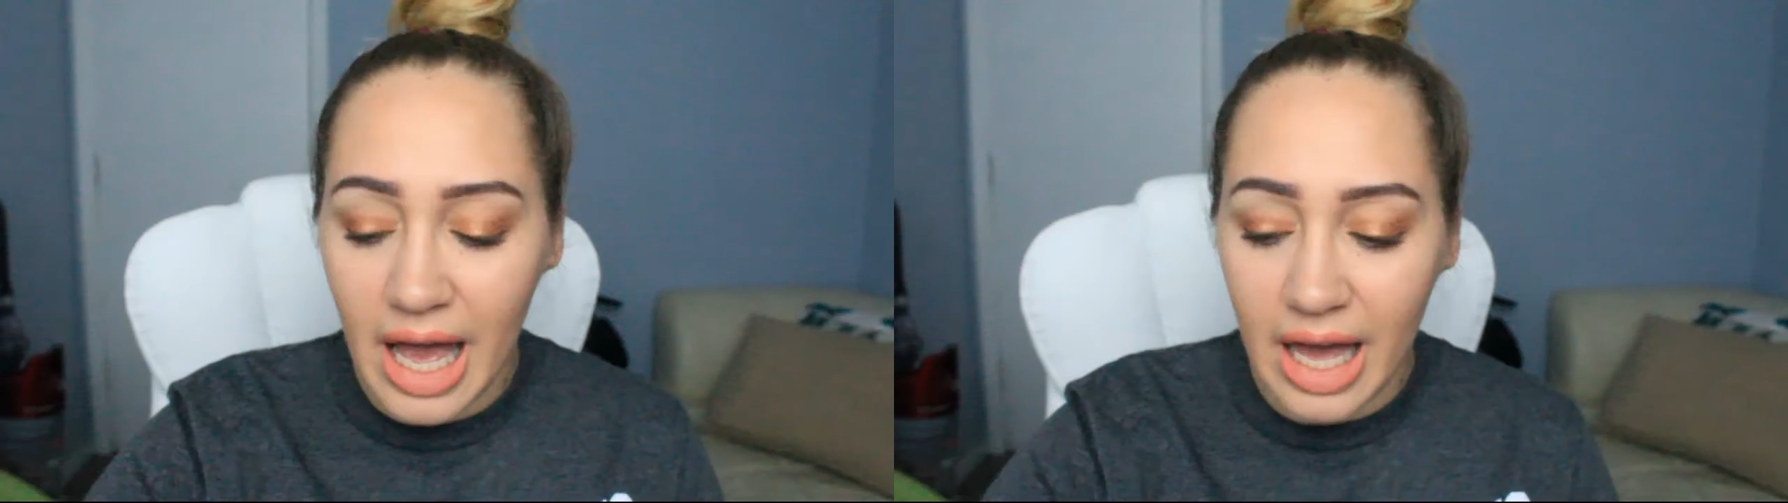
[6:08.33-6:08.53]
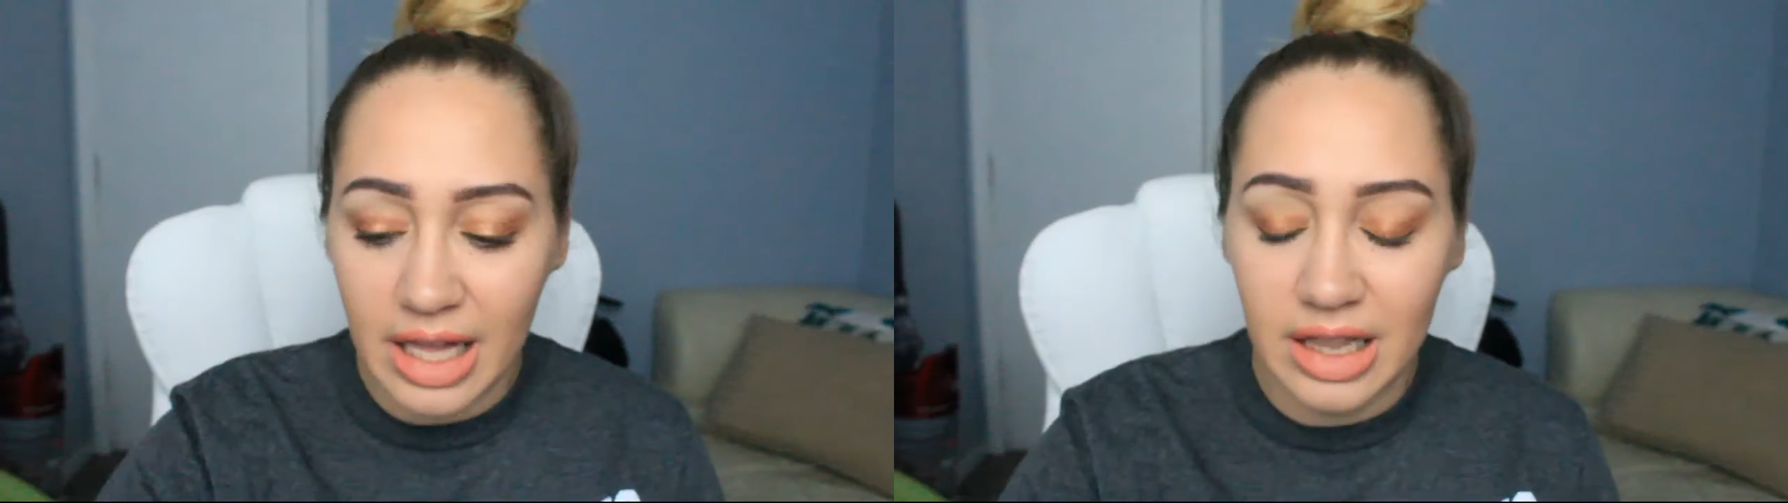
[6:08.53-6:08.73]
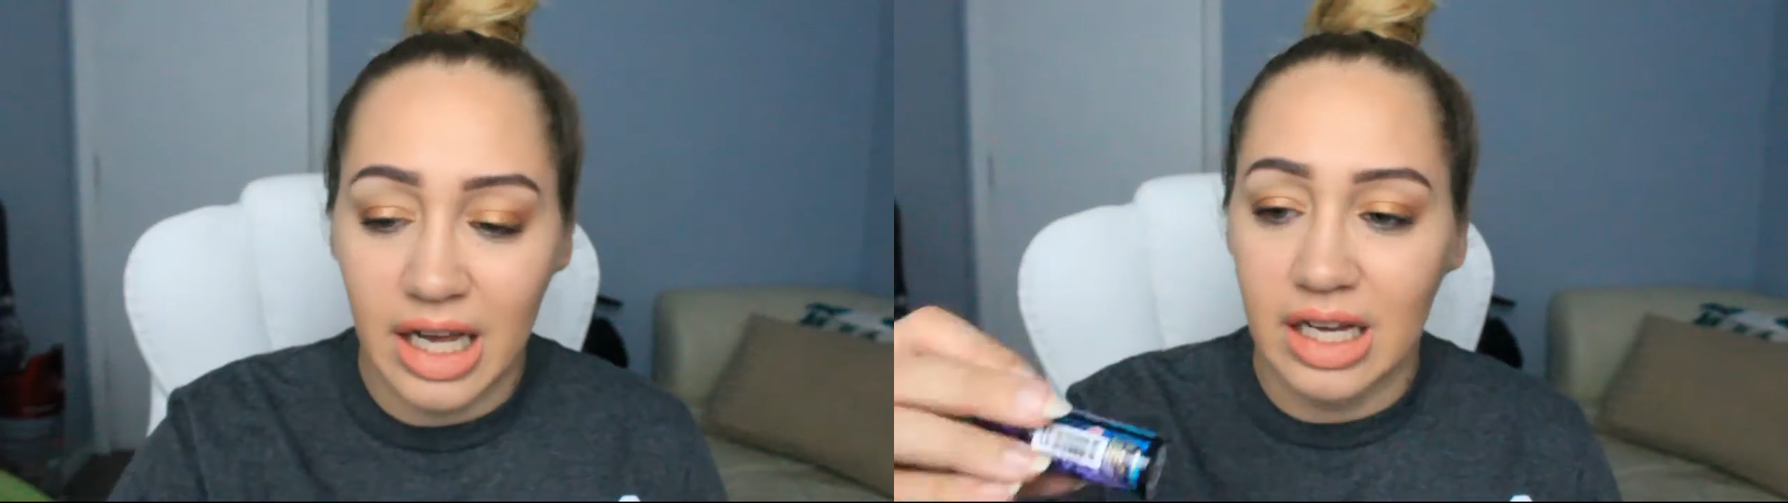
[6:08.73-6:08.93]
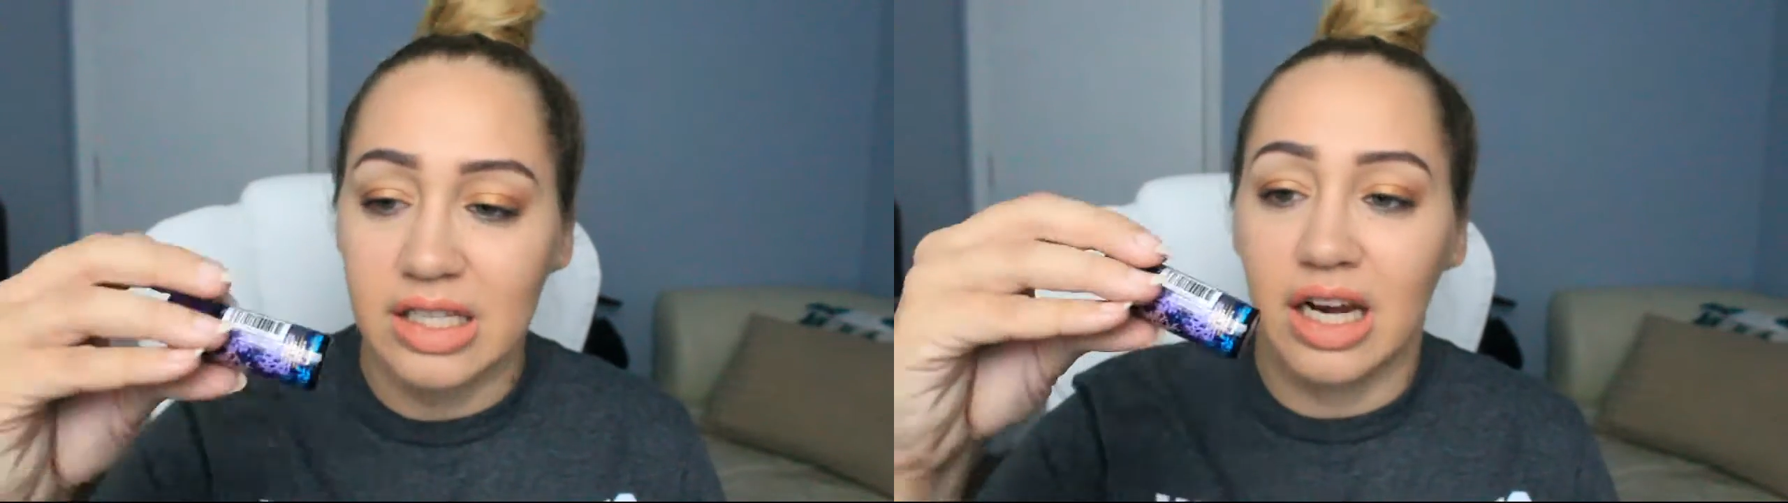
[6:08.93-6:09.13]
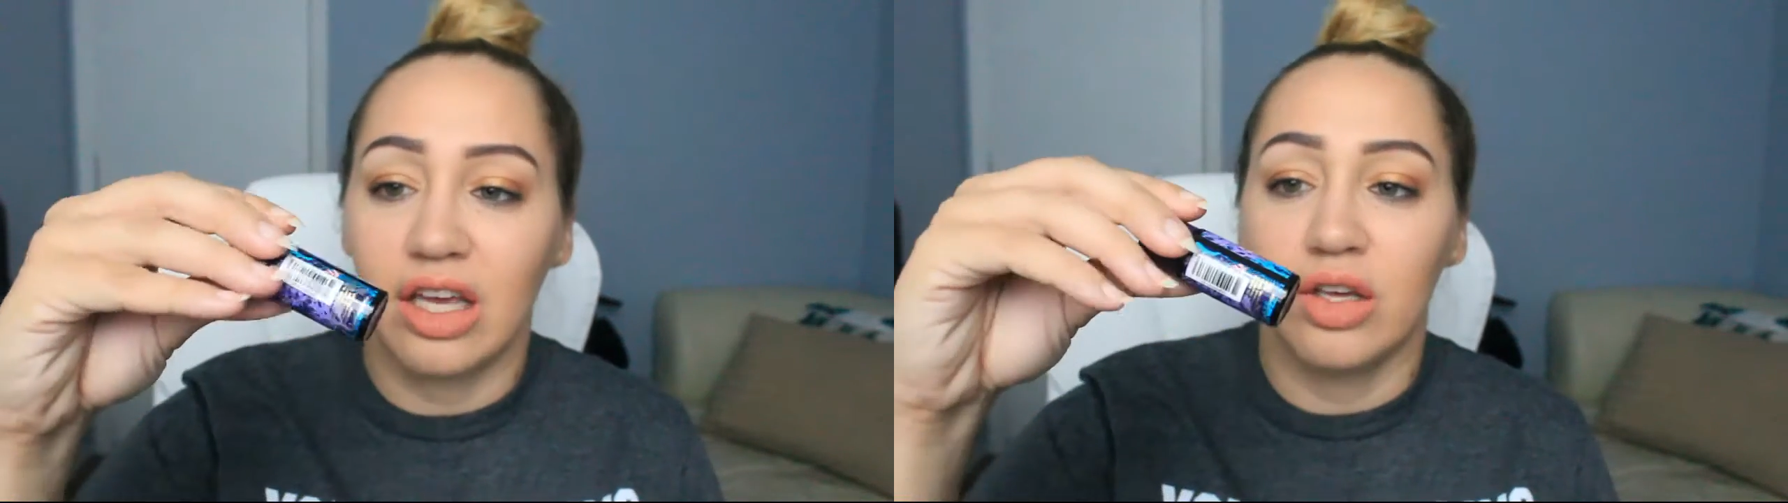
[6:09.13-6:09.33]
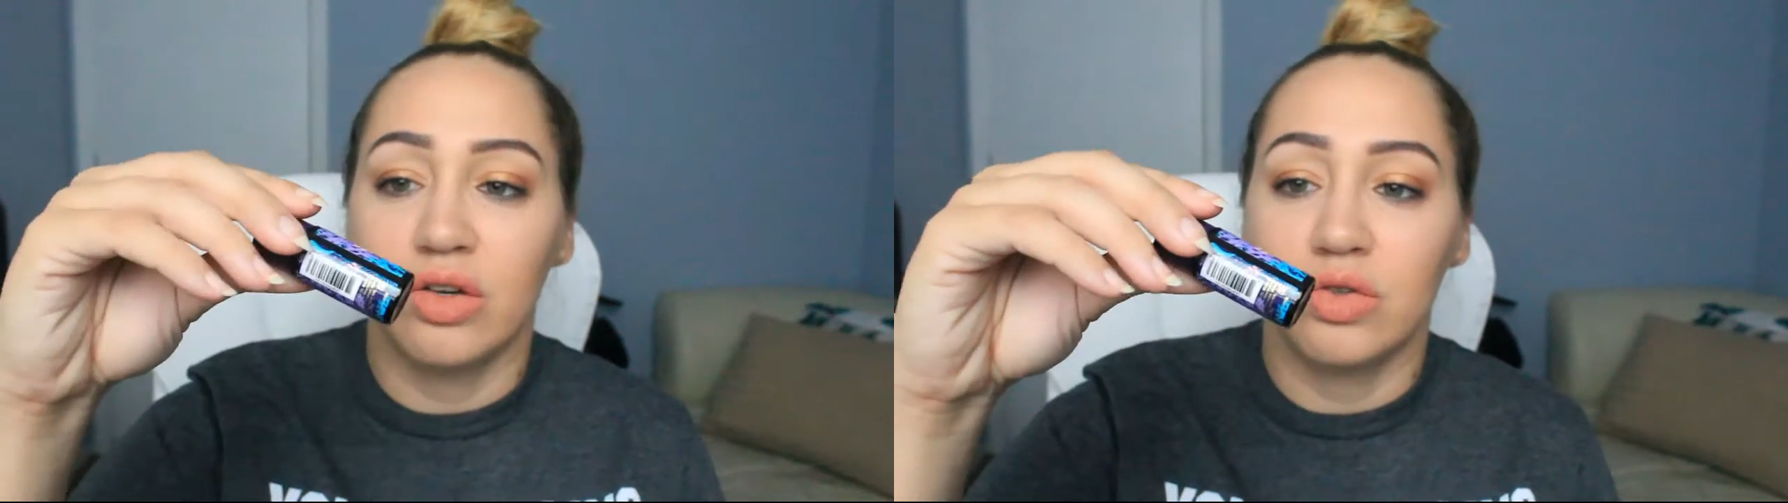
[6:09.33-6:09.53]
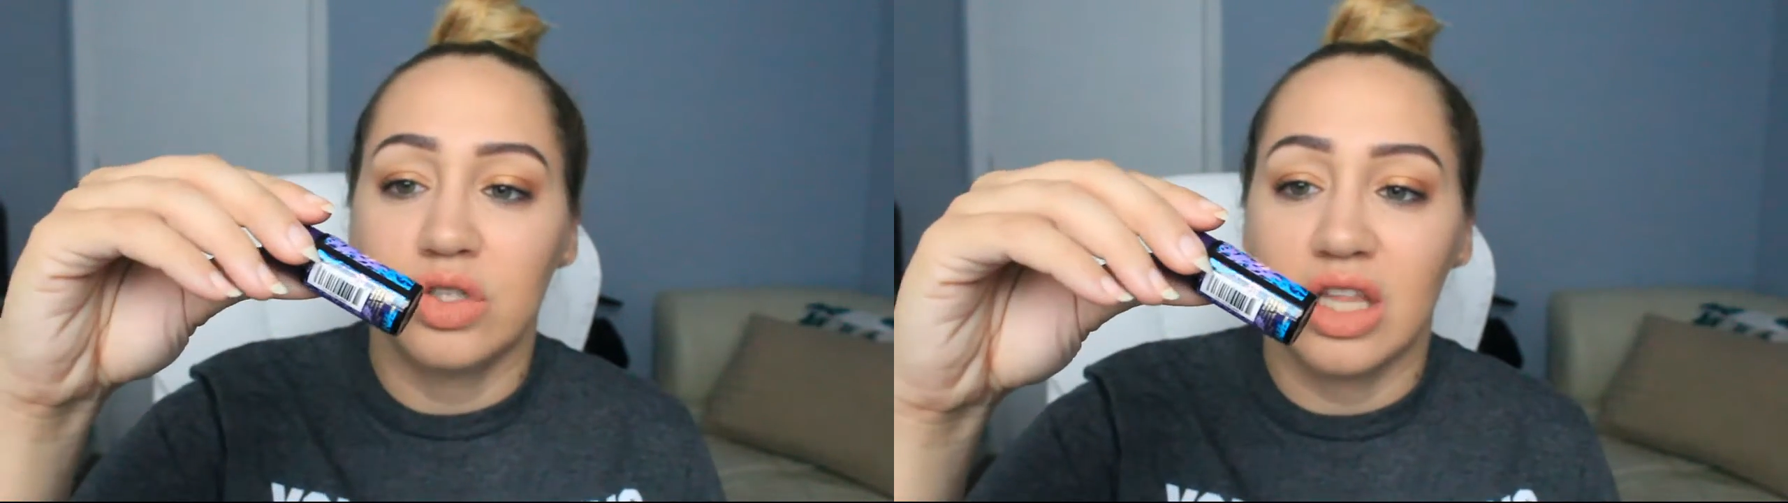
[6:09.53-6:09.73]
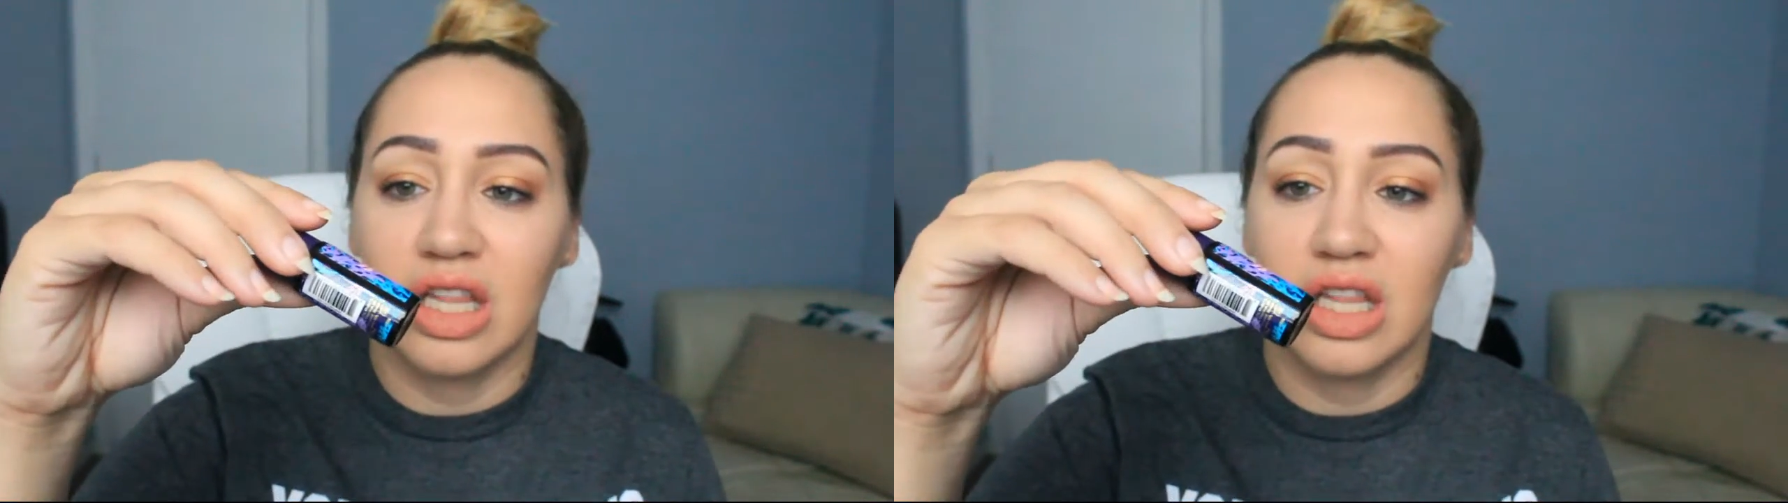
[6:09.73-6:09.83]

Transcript: And like I said, I use